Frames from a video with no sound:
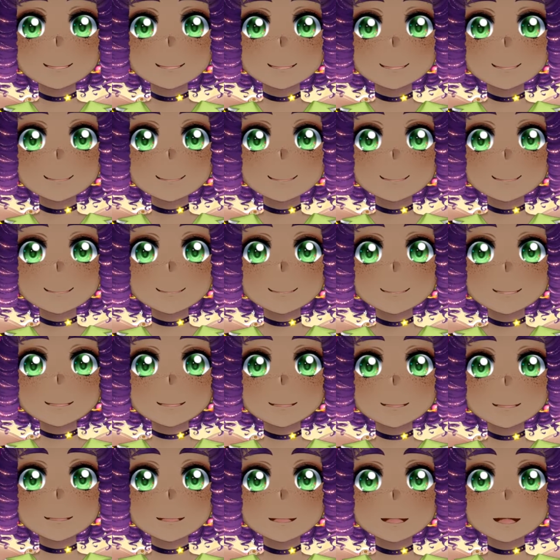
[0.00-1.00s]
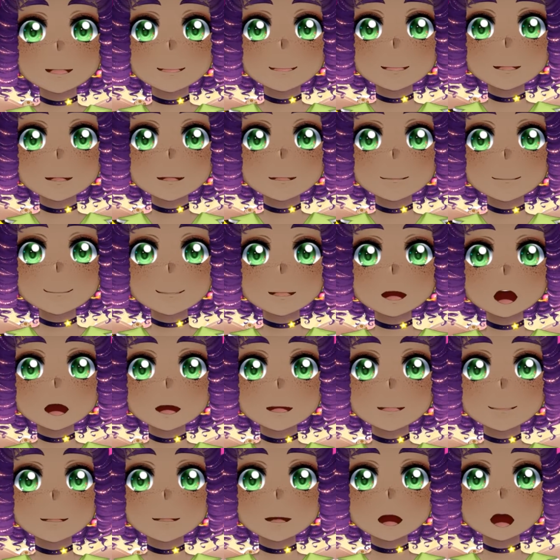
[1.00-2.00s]
This is literally a
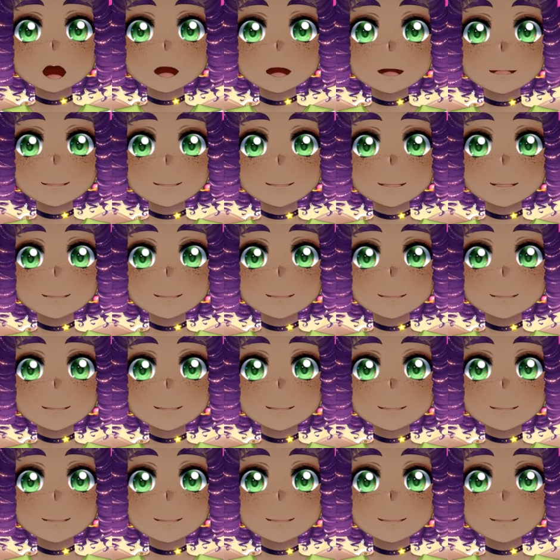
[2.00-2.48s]
6-point mouth.